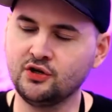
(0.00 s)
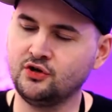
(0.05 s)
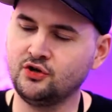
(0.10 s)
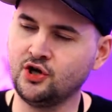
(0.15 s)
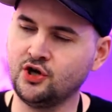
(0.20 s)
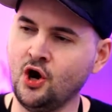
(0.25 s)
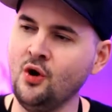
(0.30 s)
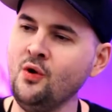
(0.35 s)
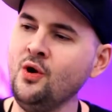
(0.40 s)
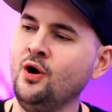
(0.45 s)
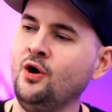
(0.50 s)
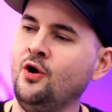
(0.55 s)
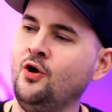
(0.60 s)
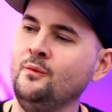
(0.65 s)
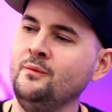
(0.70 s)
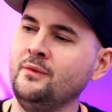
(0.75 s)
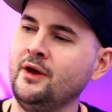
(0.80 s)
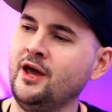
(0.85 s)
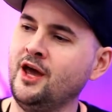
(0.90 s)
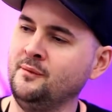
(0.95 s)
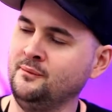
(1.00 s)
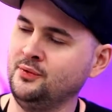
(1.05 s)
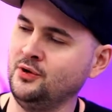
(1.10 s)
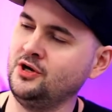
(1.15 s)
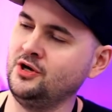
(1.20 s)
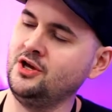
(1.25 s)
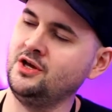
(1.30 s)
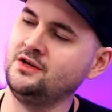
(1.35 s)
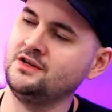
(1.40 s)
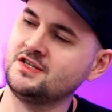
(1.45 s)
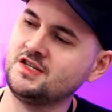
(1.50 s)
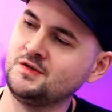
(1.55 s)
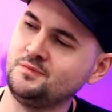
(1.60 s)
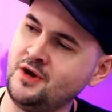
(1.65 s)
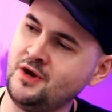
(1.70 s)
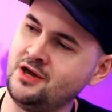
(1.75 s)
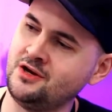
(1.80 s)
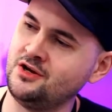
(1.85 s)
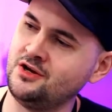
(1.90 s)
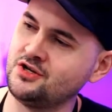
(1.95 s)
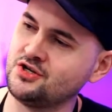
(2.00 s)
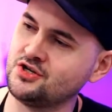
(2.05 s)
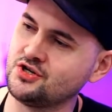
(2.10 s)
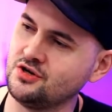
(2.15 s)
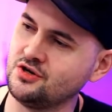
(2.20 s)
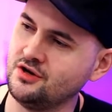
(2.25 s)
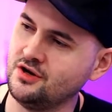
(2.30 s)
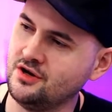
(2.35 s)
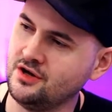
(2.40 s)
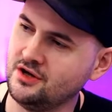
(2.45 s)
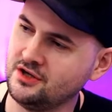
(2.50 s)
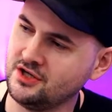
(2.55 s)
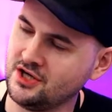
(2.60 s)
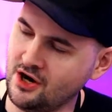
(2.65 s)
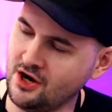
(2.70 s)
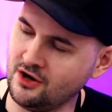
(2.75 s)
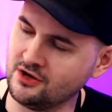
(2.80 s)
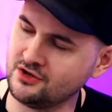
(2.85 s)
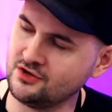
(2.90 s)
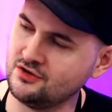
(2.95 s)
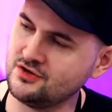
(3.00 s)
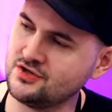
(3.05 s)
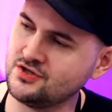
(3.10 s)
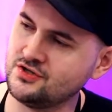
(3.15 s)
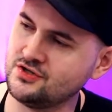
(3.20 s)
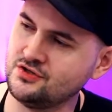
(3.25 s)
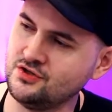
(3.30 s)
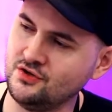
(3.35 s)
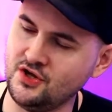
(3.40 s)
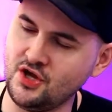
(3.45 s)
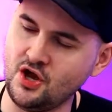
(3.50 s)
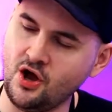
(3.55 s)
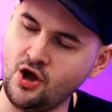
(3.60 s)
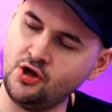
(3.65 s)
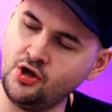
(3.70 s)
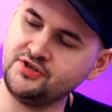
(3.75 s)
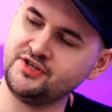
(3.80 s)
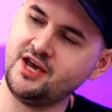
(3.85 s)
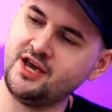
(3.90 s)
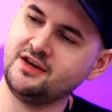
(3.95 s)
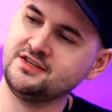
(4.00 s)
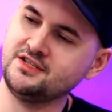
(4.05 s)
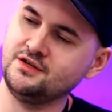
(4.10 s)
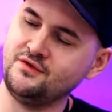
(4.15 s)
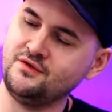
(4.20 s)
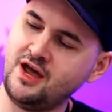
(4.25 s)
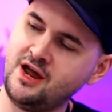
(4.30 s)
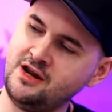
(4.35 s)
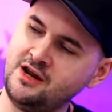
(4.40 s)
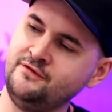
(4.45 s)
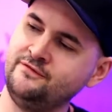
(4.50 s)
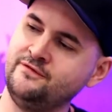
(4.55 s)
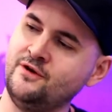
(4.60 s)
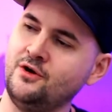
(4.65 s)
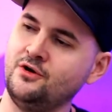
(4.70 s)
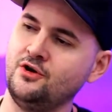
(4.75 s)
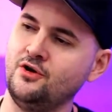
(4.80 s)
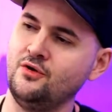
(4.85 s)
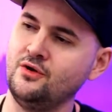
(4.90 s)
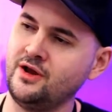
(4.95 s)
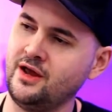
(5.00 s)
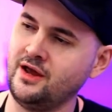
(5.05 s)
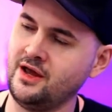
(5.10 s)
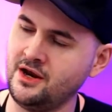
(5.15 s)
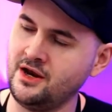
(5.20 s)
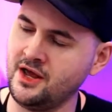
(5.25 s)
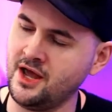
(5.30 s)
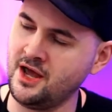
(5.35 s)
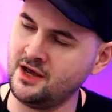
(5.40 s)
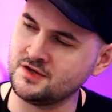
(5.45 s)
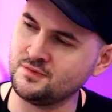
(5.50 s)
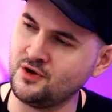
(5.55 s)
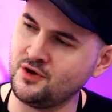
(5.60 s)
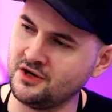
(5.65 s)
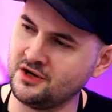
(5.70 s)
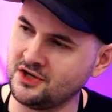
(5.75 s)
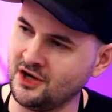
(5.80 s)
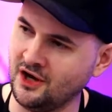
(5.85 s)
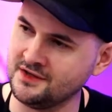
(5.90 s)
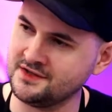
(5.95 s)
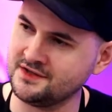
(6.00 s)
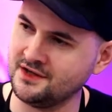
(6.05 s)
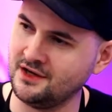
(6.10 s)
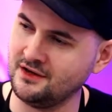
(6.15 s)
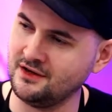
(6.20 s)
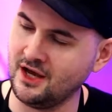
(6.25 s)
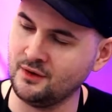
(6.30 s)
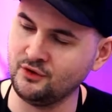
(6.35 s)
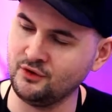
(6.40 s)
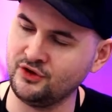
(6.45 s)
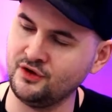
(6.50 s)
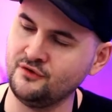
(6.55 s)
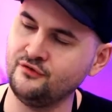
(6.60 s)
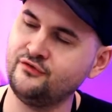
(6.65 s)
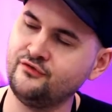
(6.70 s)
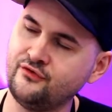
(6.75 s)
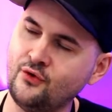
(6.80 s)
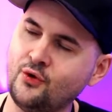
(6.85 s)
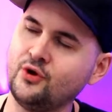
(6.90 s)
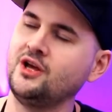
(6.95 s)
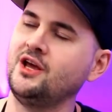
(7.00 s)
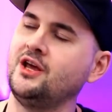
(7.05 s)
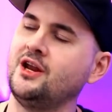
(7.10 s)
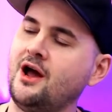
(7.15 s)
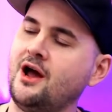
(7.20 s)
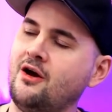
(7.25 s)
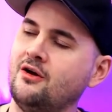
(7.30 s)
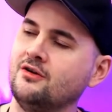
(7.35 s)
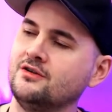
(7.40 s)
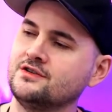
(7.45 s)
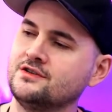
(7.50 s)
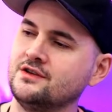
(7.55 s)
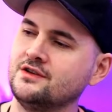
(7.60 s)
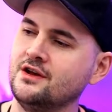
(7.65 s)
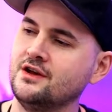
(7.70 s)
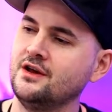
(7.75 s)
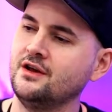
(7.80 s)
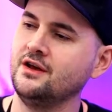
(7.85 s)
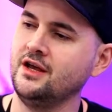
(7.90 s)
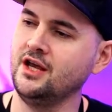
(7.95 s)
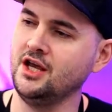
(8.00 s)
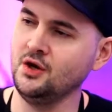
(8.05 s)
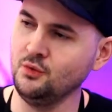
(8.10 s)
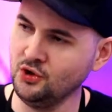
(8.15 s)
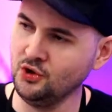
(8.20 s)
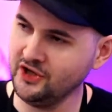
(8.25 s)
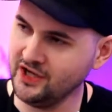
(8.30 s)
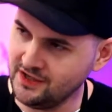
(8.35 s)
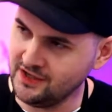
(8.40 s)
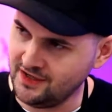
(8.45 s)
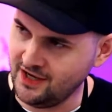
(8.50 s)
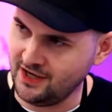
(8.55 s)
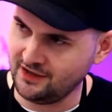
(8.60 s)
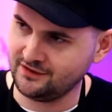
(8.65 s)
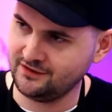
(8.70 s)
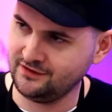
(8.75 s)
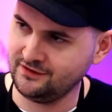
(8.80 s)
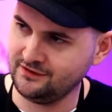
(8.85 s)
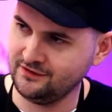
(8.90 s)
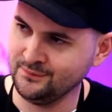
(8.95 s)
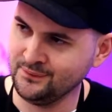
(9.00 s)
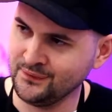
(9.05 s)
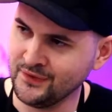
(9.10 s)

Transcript: Go home and put in Spanish characters to the alt text of any photo and enhanced brand content, and within 48 hours, it will index.